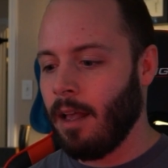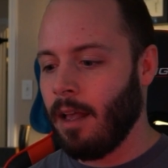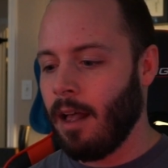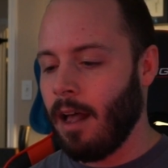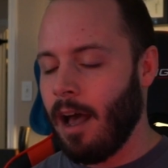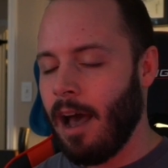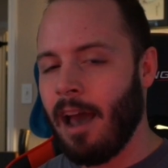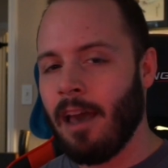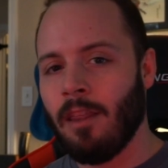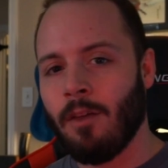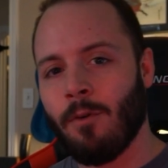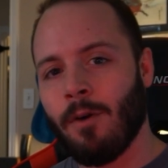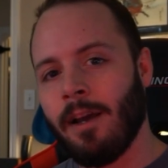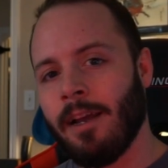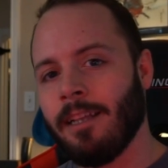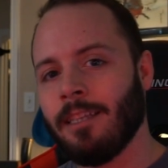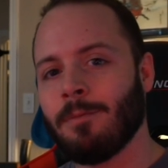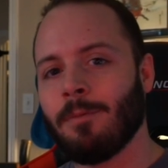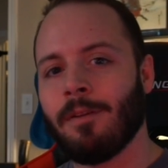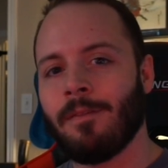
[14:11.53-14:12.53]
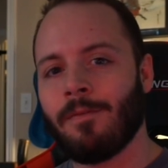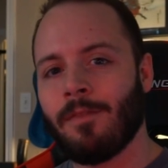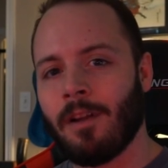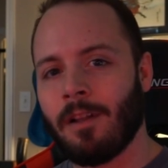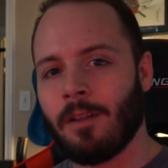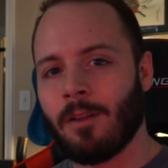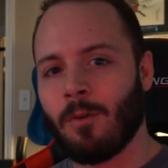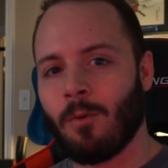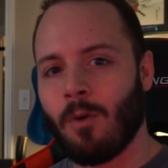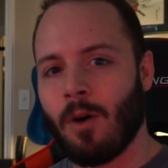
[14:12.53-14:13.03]
either way, it's been
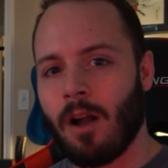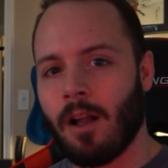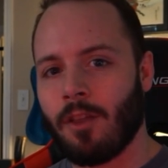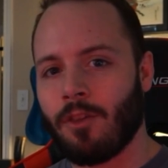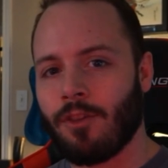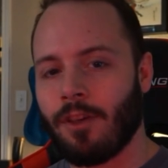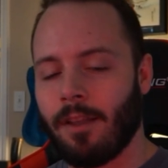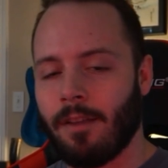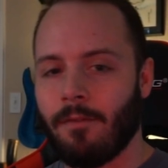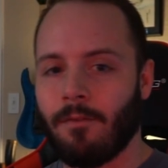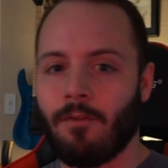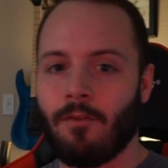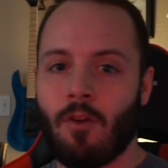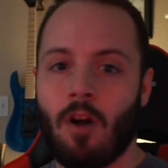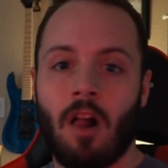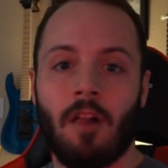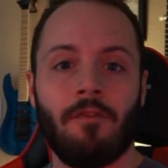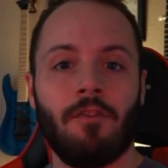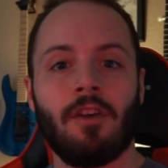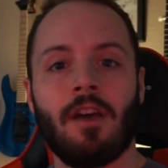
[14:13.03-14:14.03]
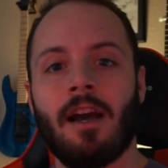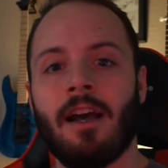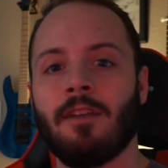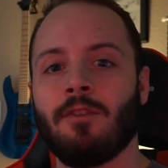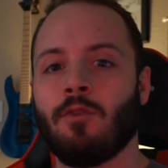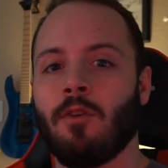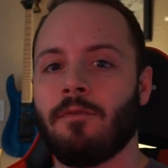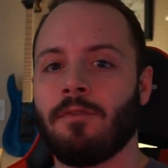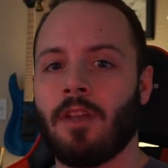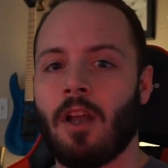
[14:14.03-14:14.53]
fun to watch, and for all of you
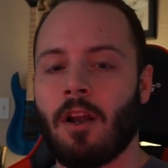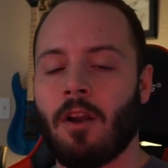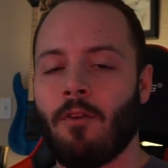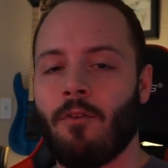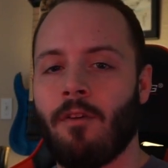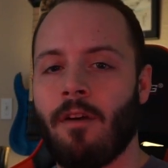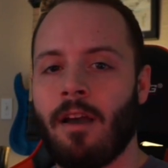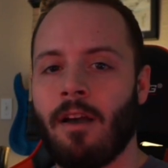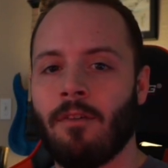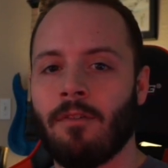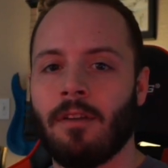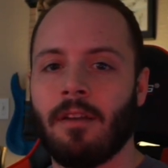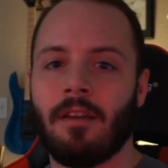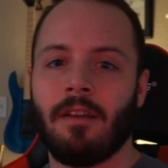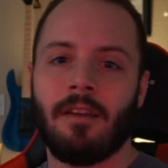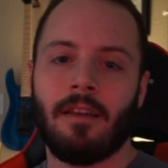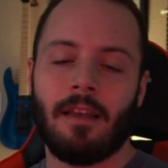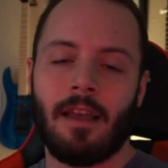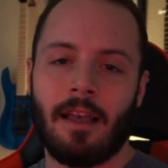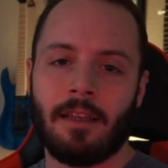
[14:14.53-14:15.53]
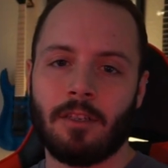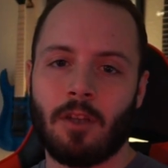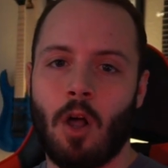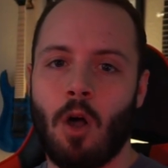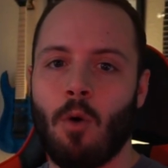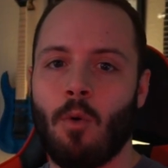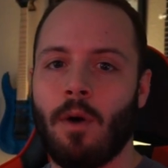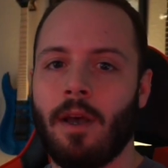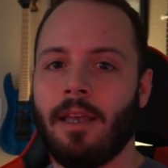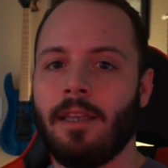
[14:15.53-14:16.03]
guys who have stuck around, as
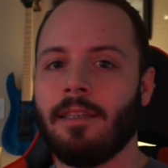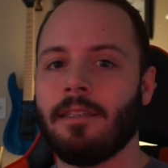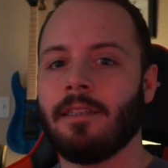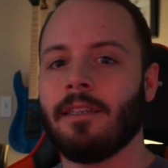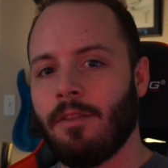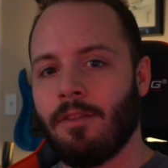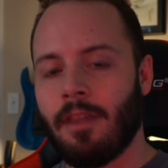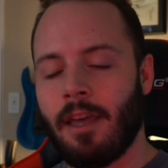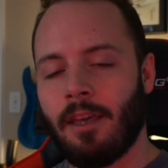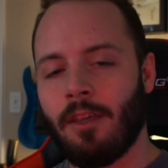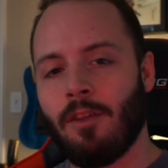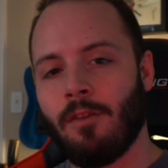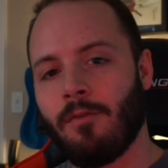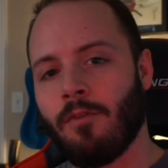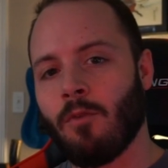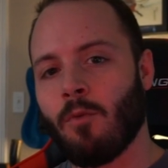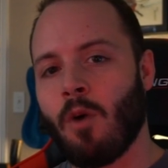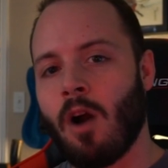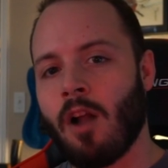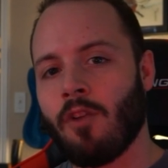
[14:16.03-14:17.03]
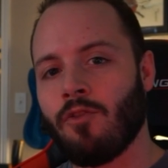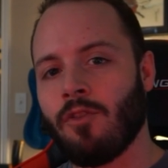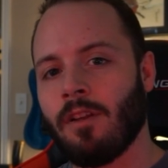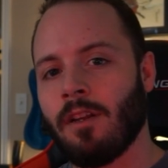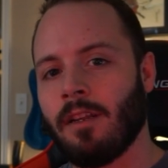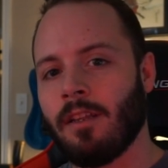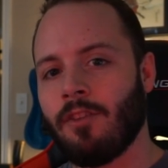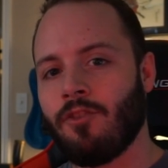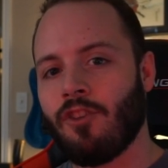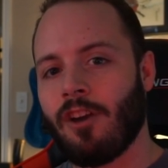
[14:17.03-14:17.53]
always, thank you for
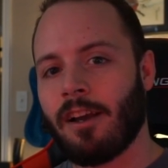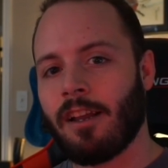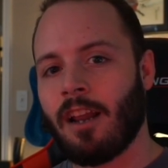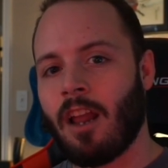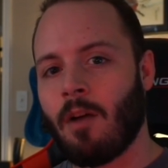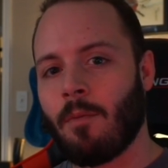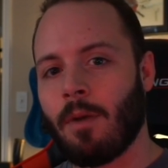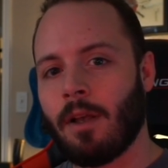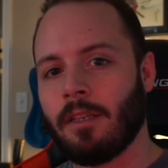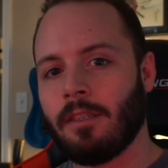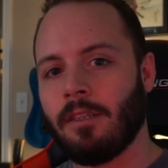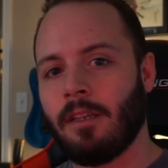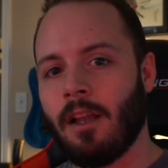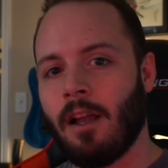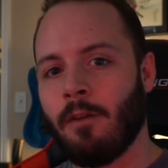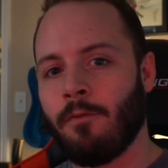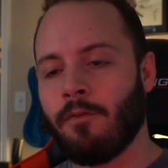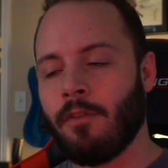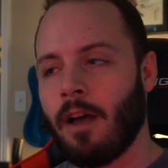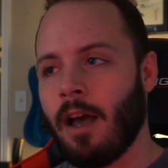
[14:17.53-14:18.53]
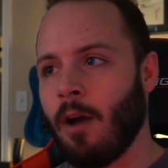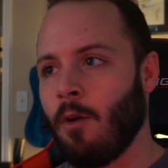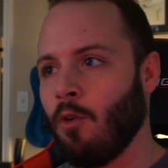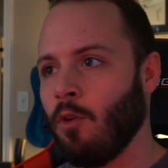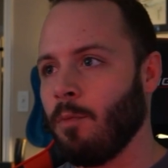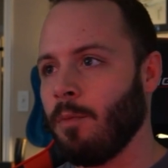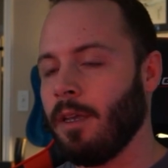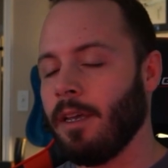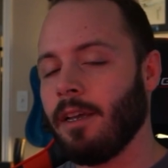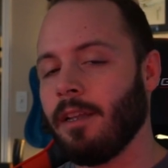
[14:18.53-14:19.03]
watching and checking out my stuff. I
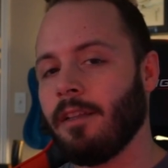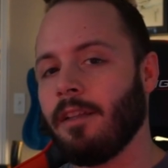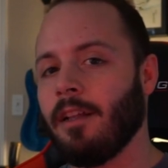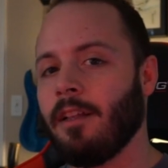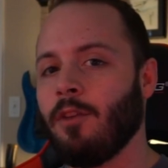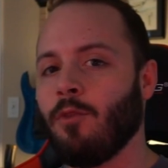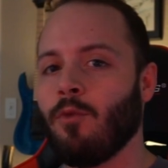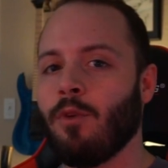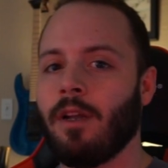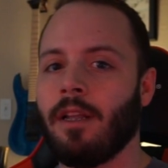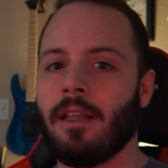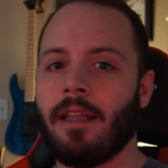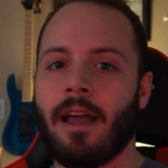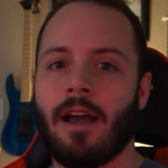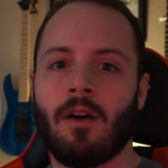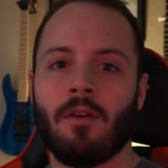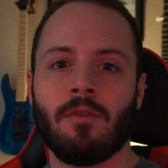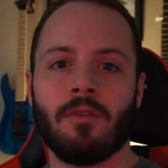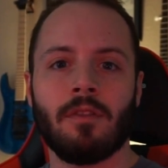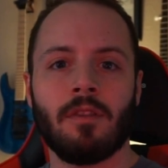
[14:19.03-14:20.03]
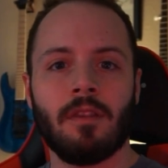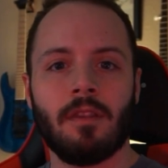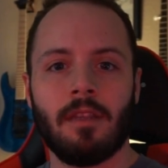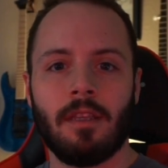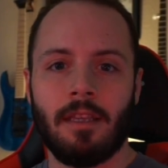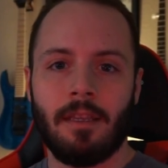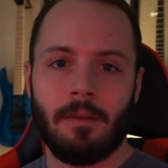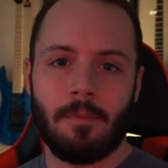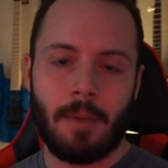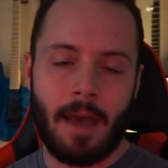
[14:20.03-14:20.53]
will be continuing down
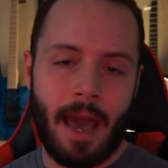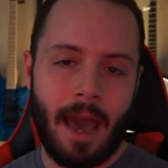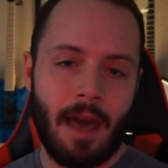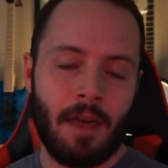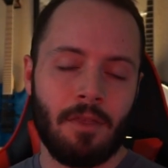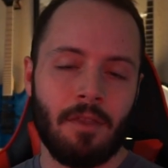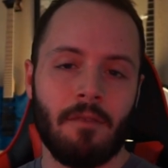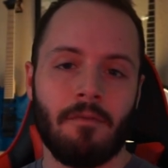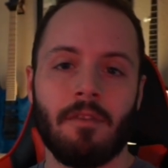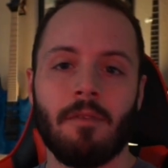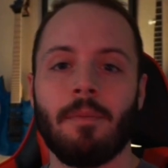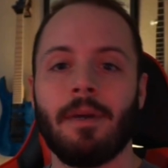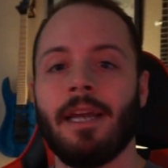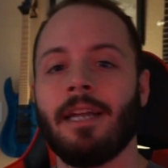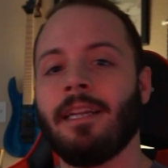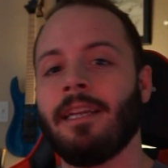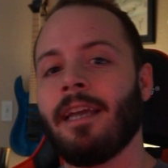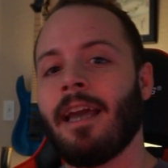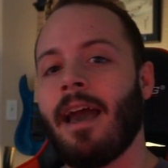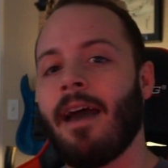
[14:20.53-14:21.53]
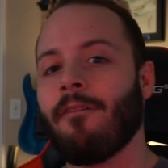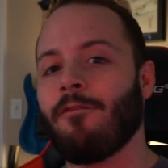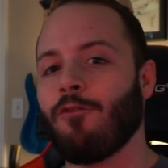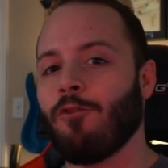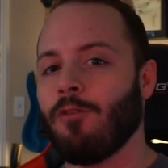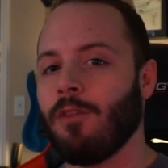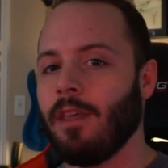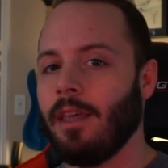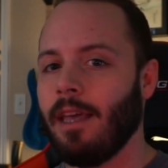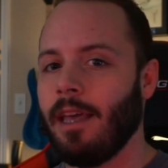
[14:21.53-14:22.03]
the path of the beginning
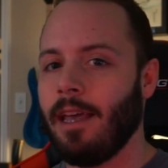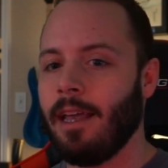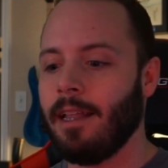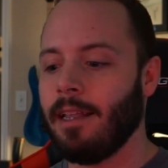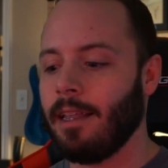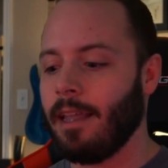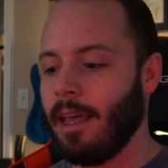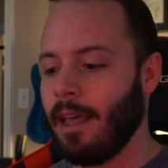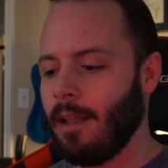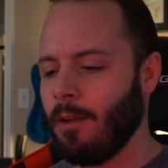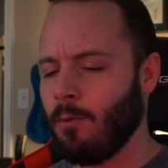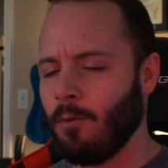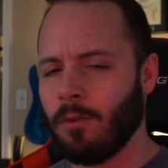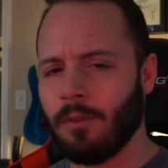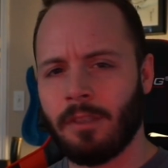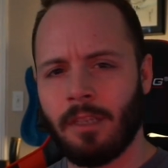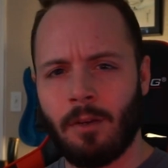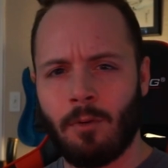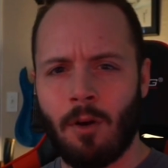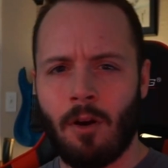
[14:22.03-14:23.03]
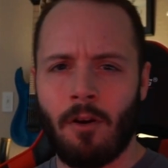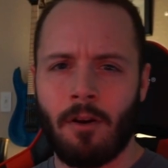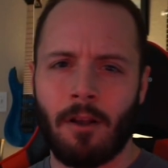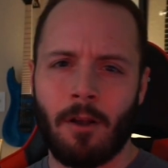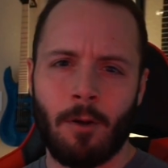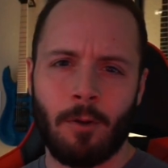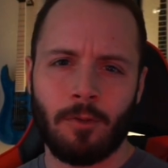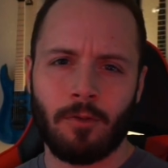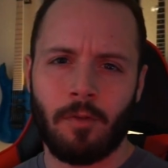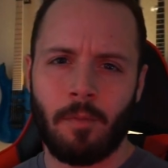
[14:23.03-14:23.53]
after the end, and we'll see where it
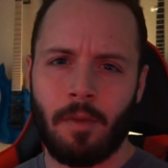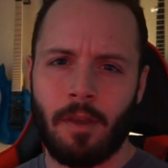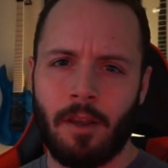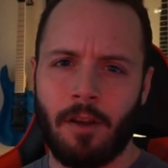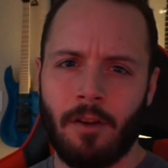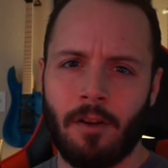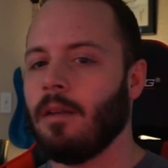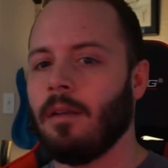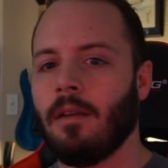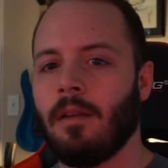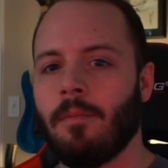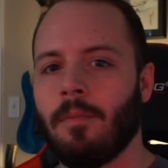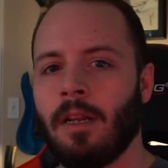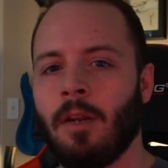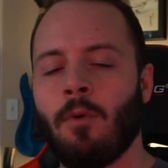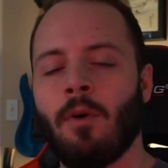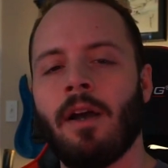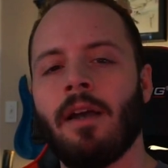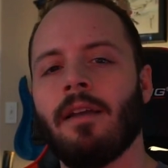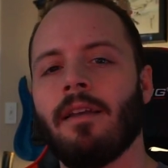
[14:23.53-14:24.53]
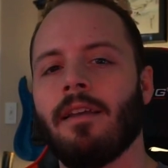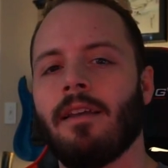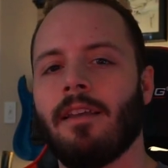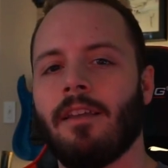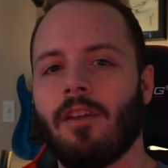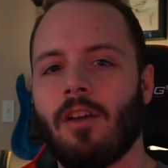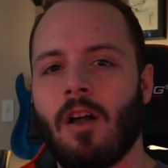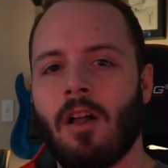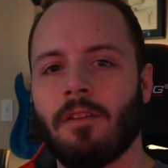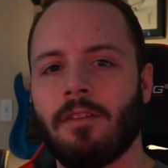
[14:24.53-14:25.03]
goes from here. But anyway,
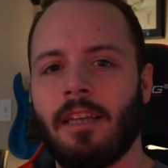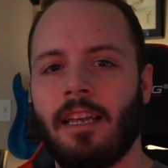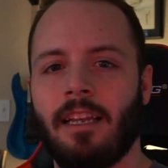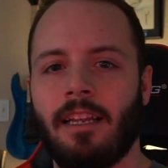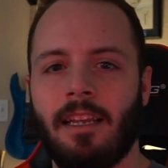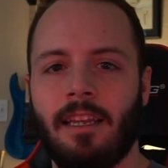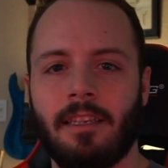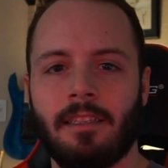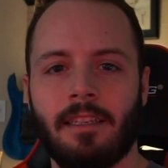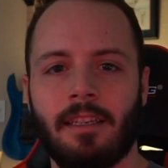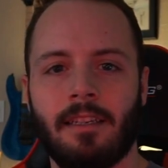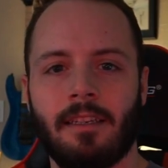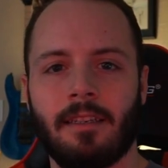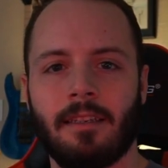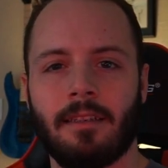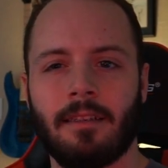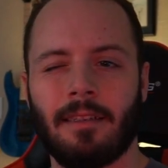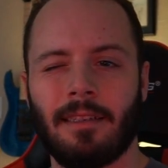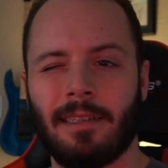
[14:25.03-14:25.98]
y'all take it easy.